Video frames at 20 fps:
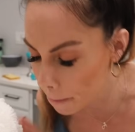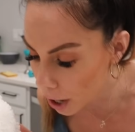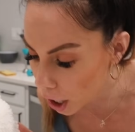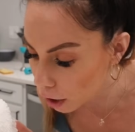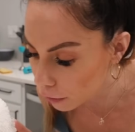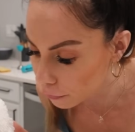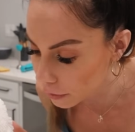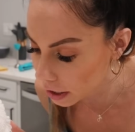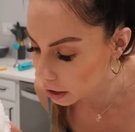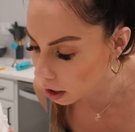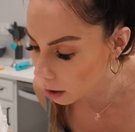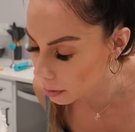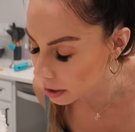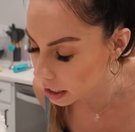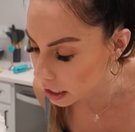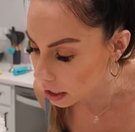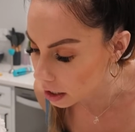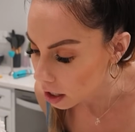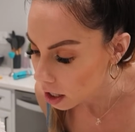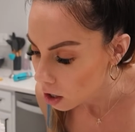Perfect,
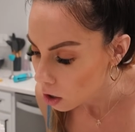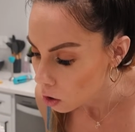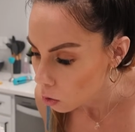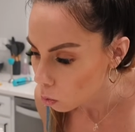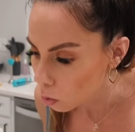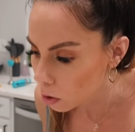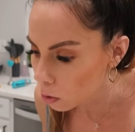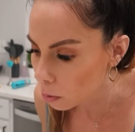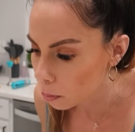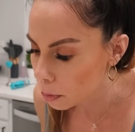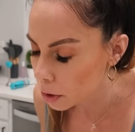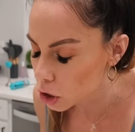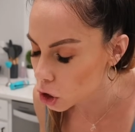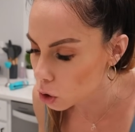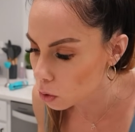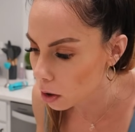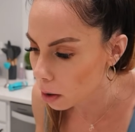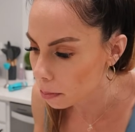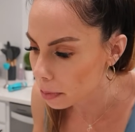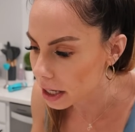Llamabean. We'll put
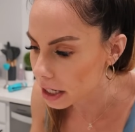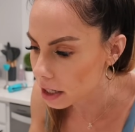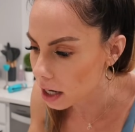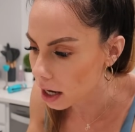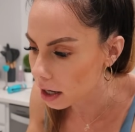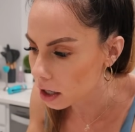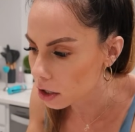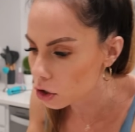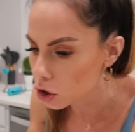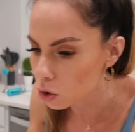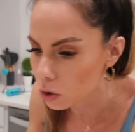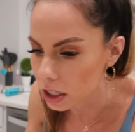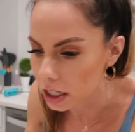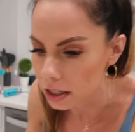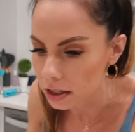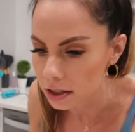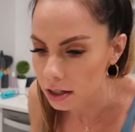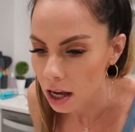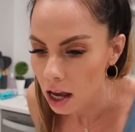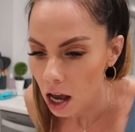you on pinata
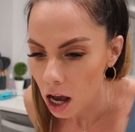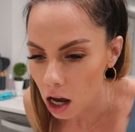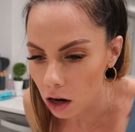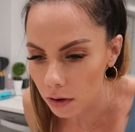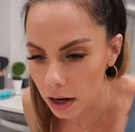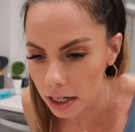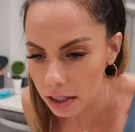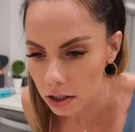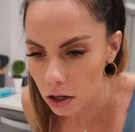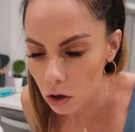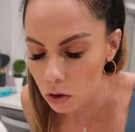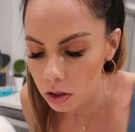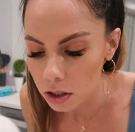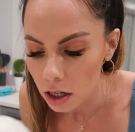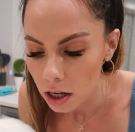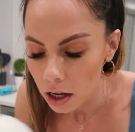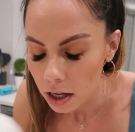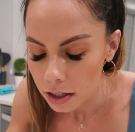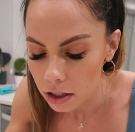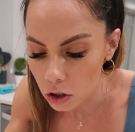duties. All right, Toast,
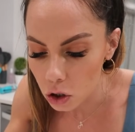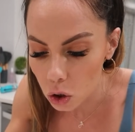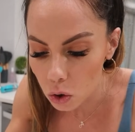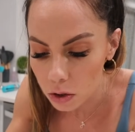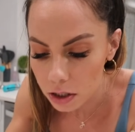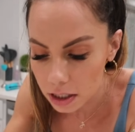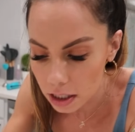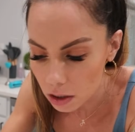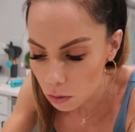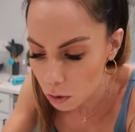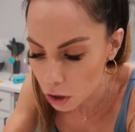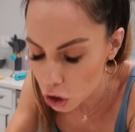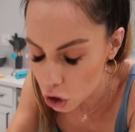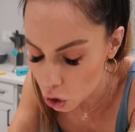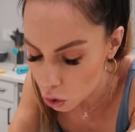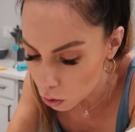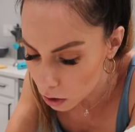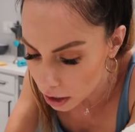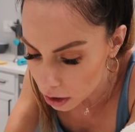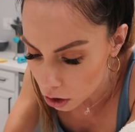did you see what
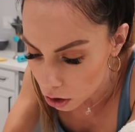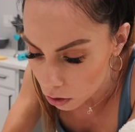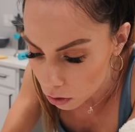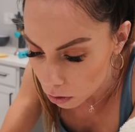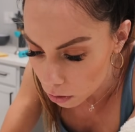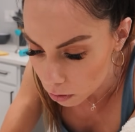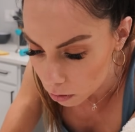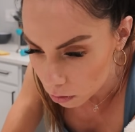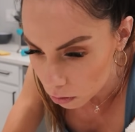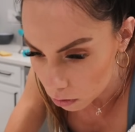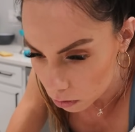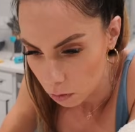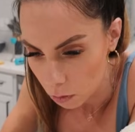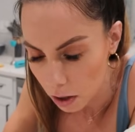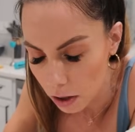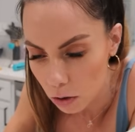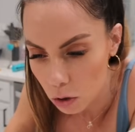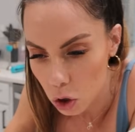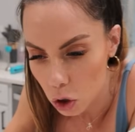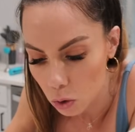you can do?
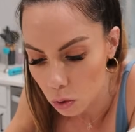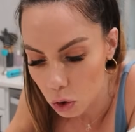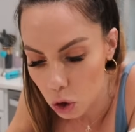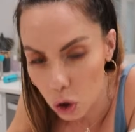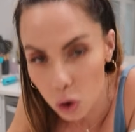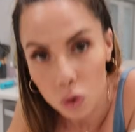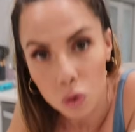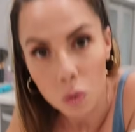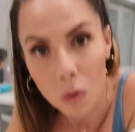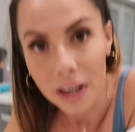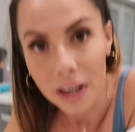Why don't you choose